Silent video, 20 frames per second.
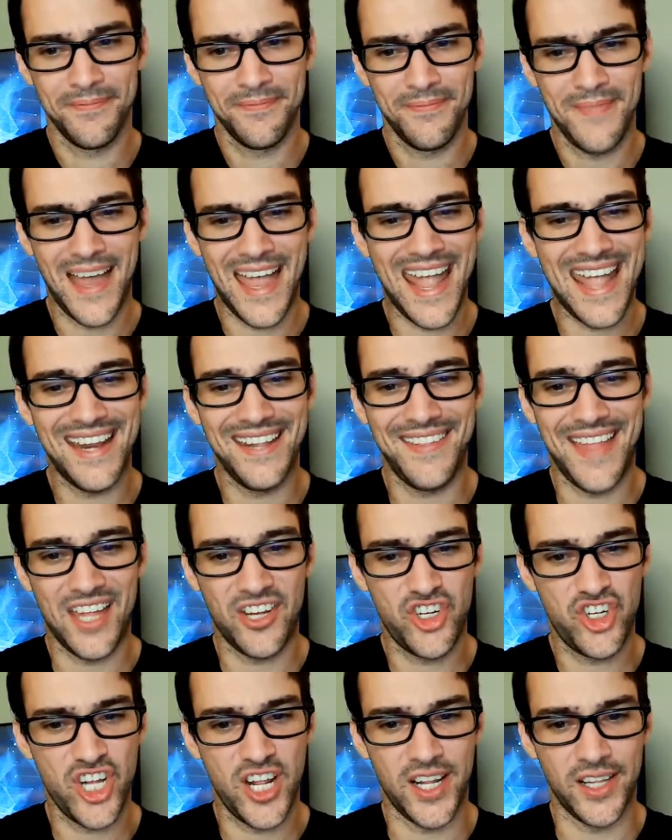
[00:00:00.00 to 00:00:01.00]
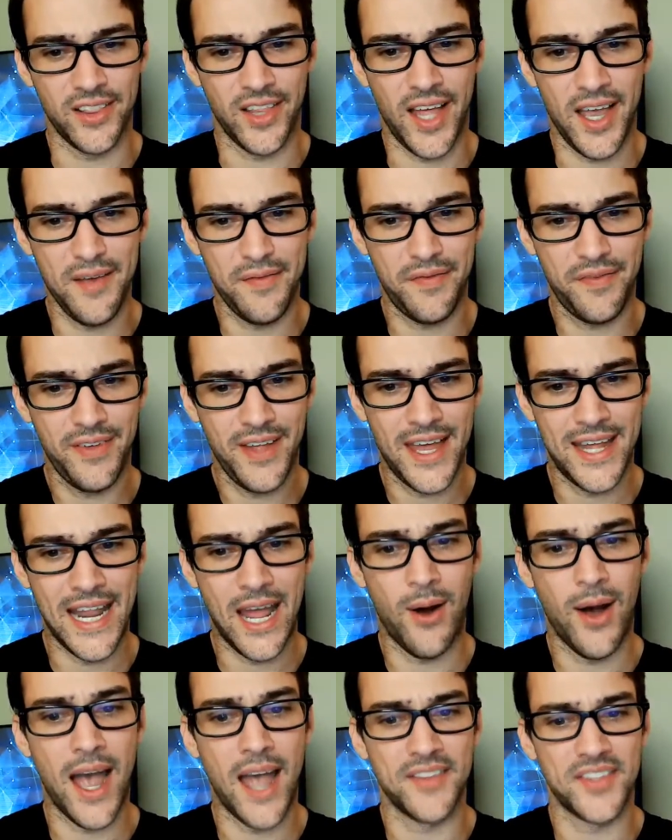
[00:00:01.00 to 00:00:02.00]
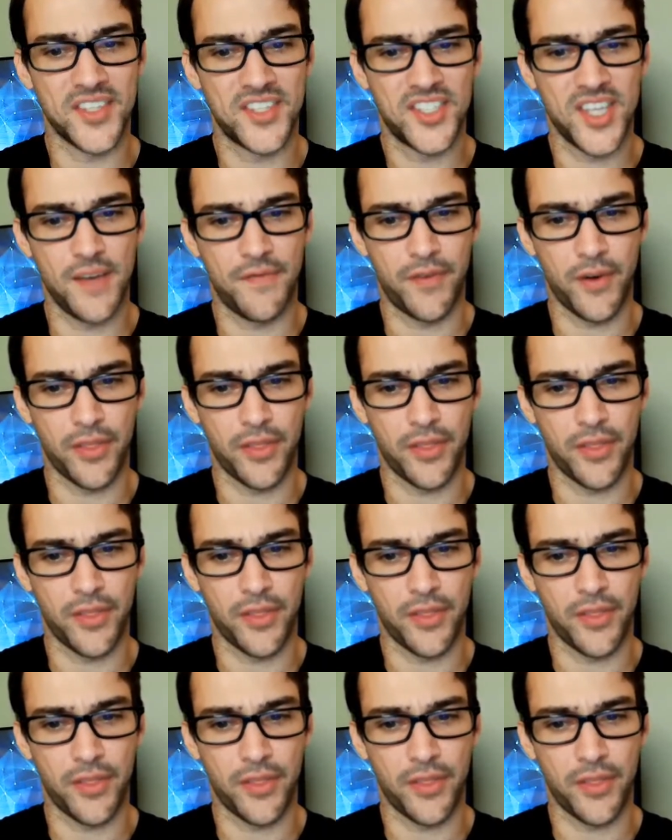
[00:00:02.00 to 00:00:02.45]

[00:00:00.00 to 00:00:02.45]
I hated that shit in life, and now I had to suffer